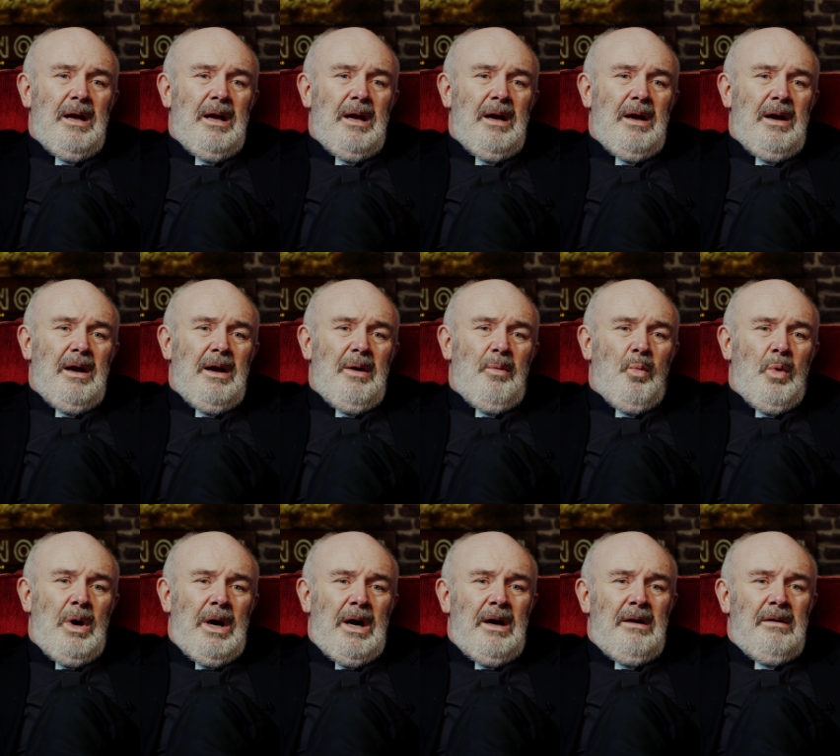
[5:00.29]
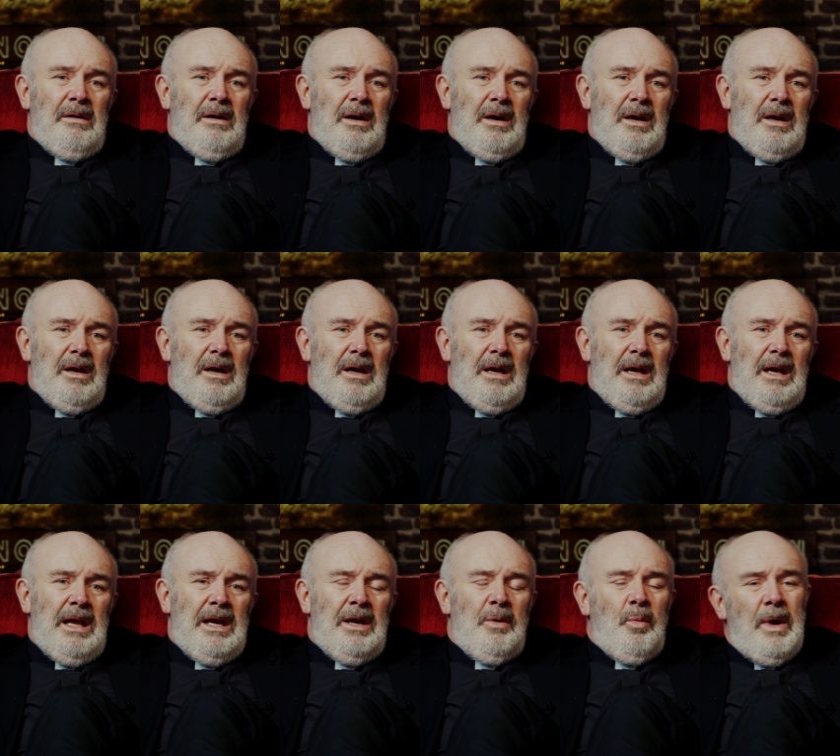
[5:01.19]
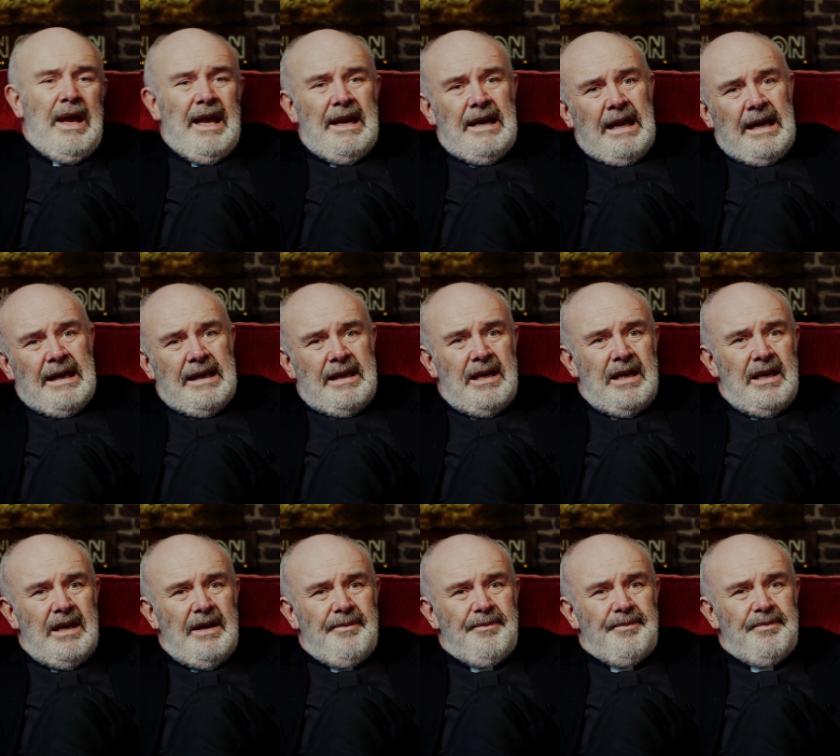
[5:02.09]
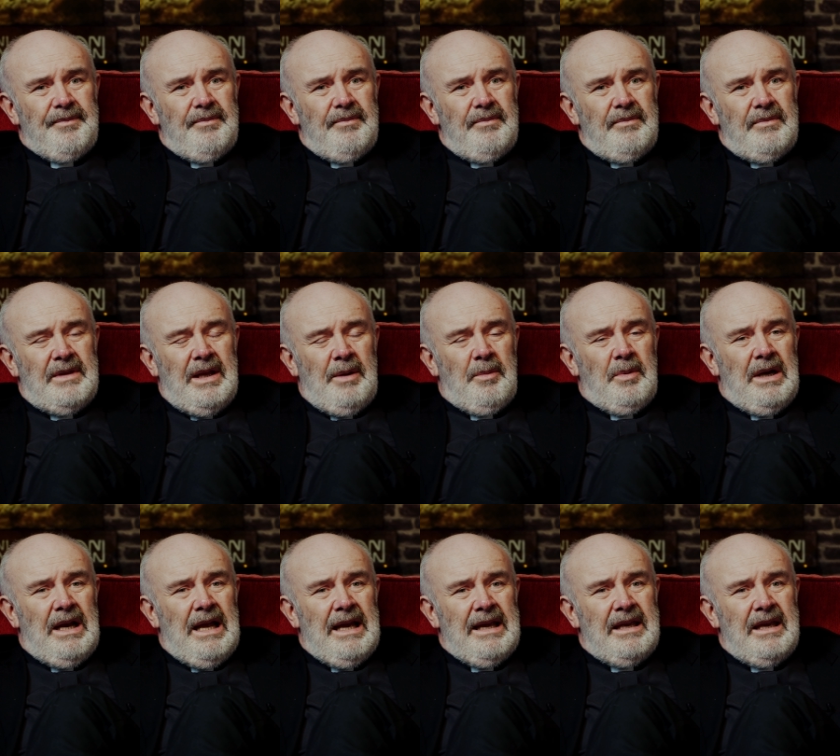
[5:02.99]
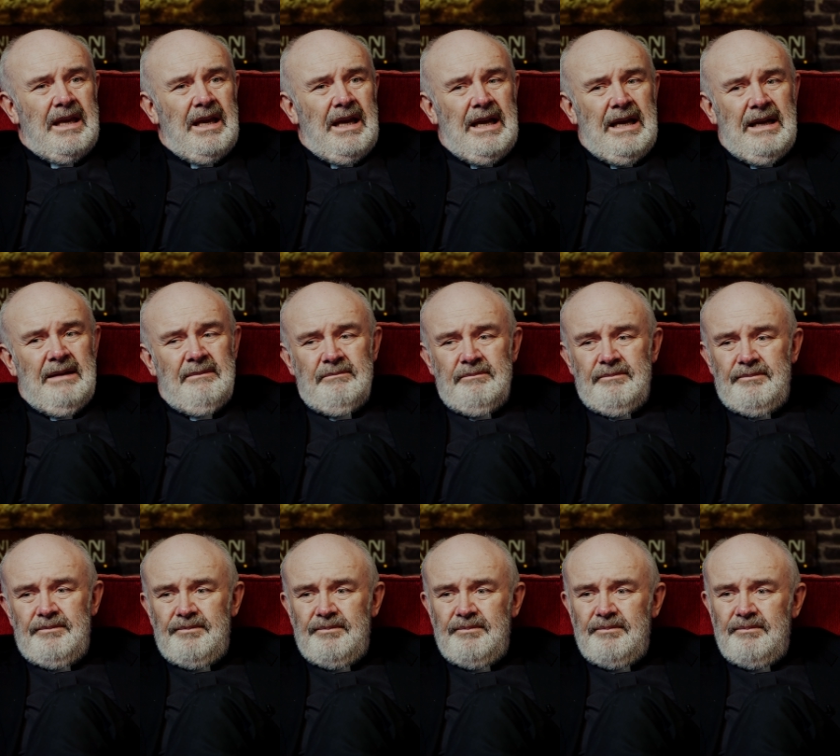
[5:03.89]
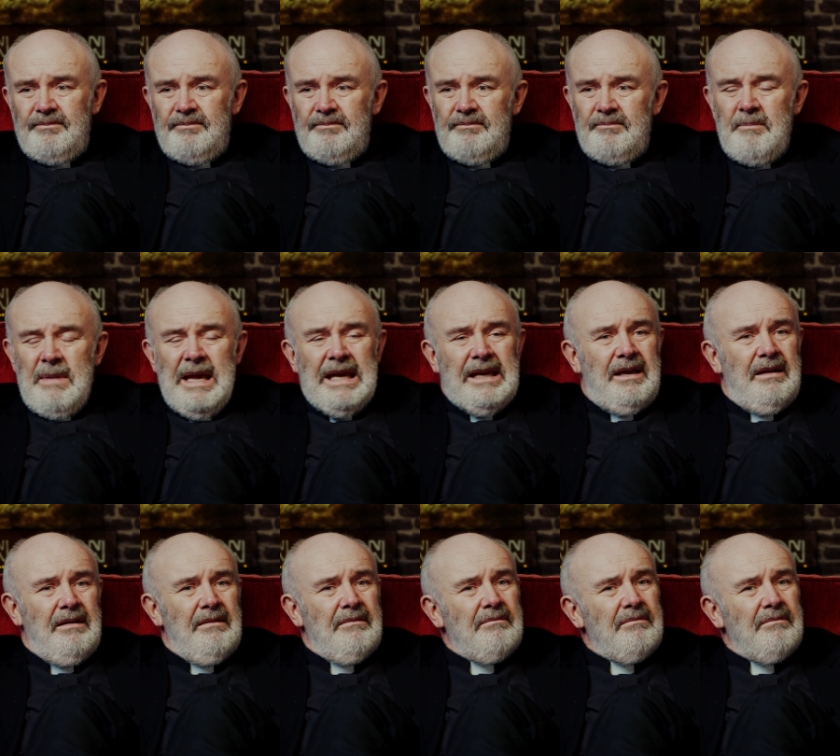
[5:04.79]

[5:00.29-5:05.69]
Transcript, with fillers: uh, were, in a way, like they were like um, mink.